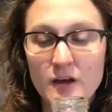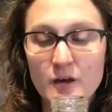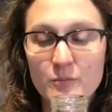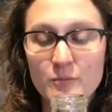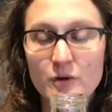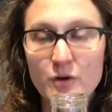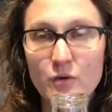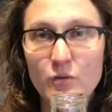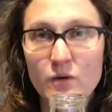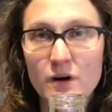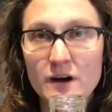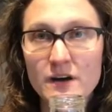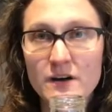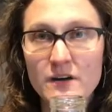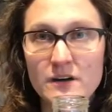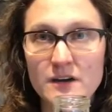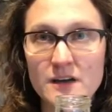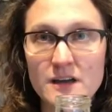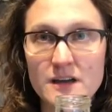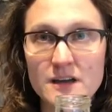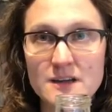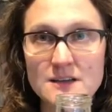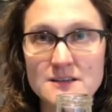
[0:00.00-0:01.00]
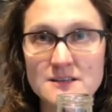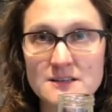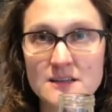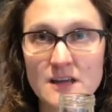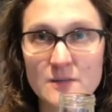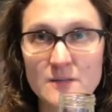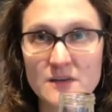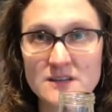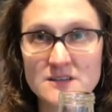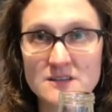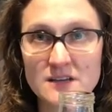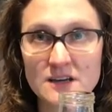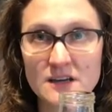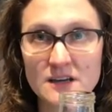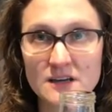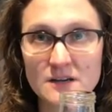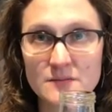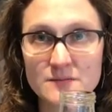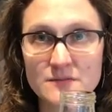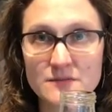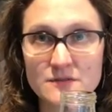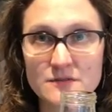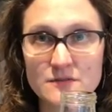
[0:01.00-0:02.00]
but water is, and that means it can
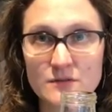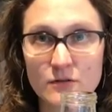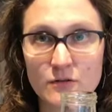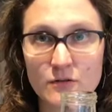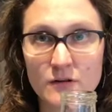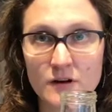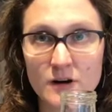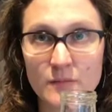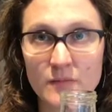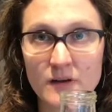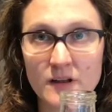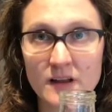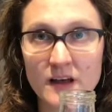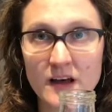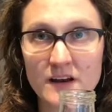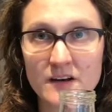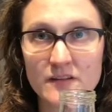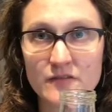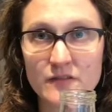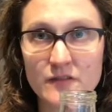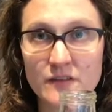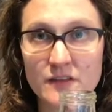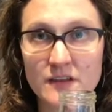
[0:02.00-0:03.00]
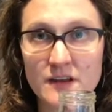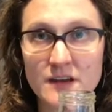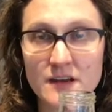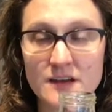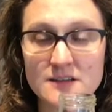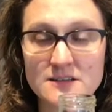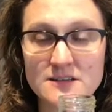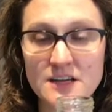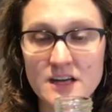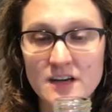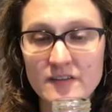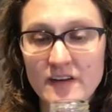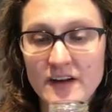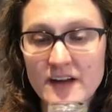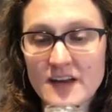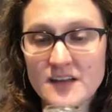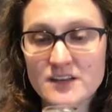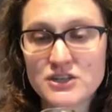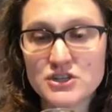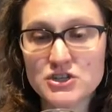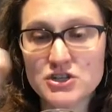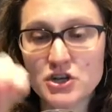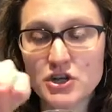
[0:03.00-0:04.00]
absorb a lot of different things. Like if I
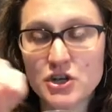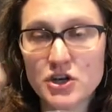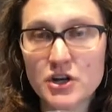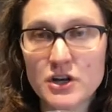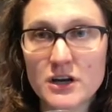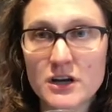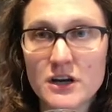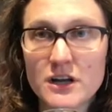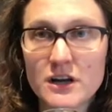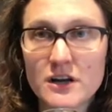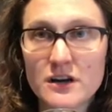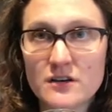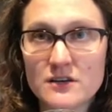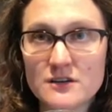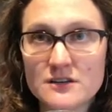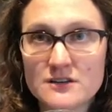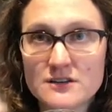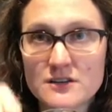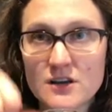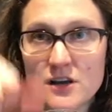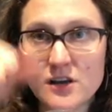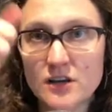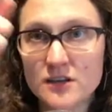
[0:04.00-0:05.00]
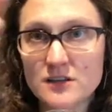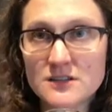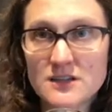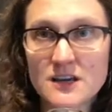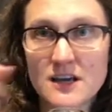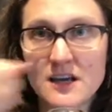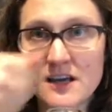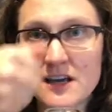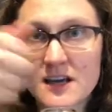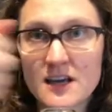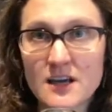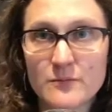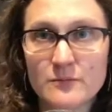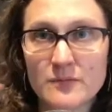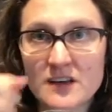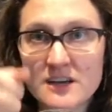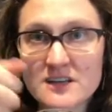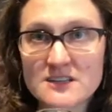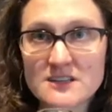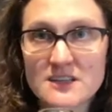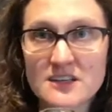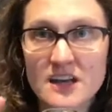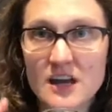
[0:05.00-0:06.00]
add sugar in here or salt and
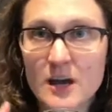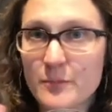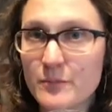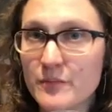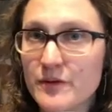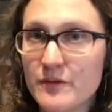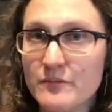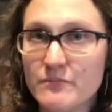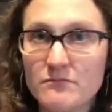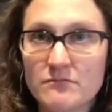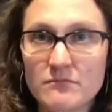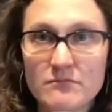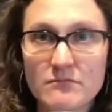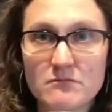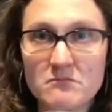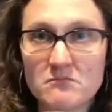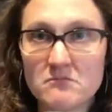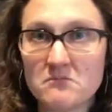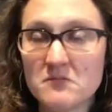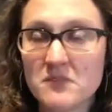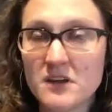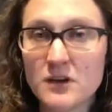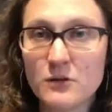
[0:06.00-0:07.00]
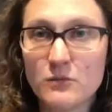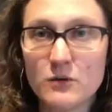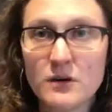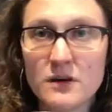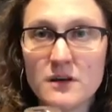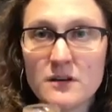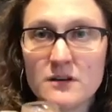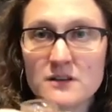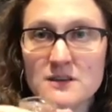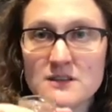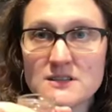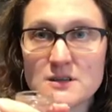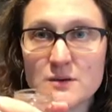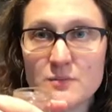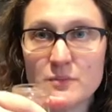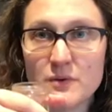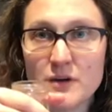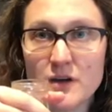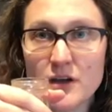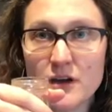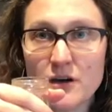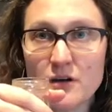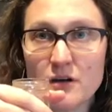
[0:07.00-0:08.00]
mixed it up, it would
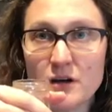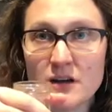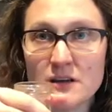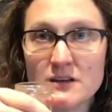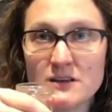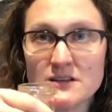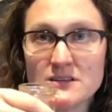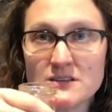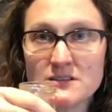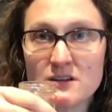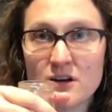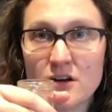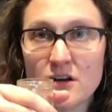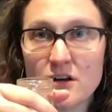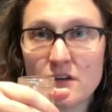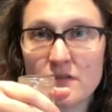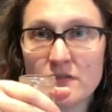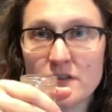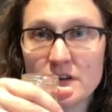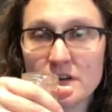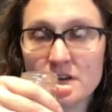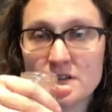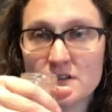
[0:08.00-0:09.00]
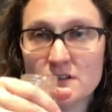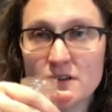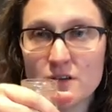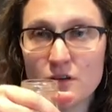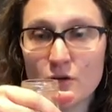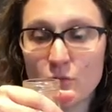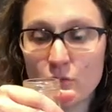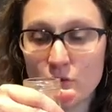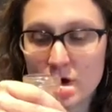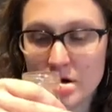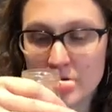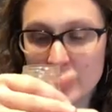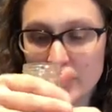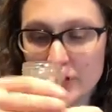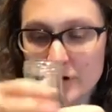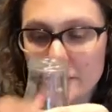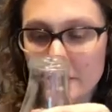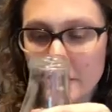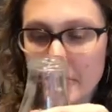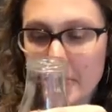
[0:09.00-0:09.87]
disappear and dissolve into the water.